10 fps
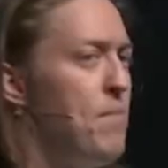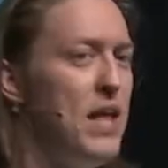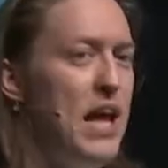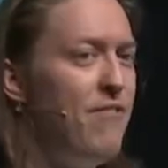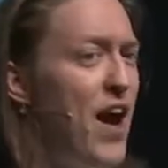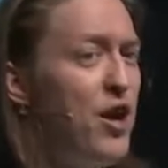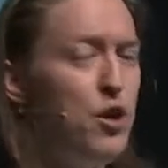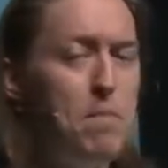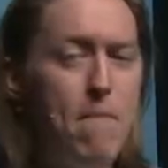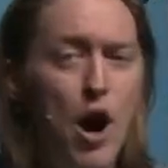If I could
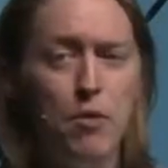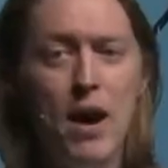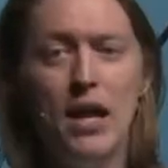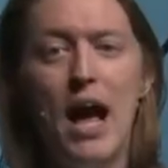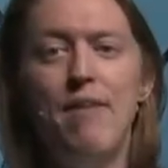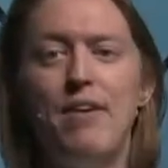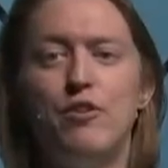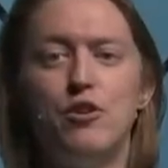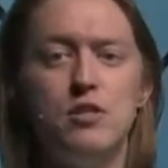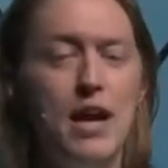model my life after
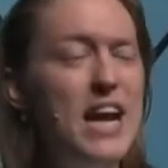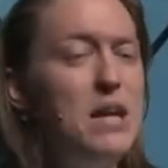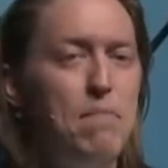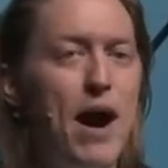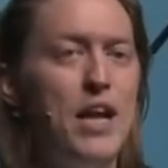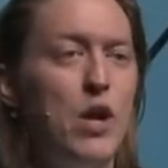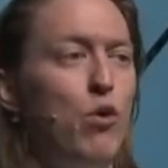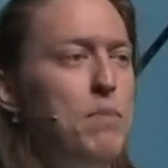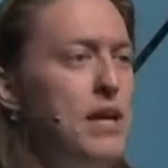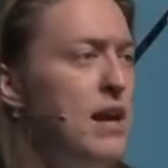anybody, it would
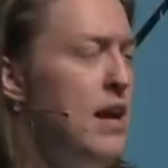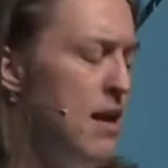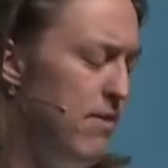be this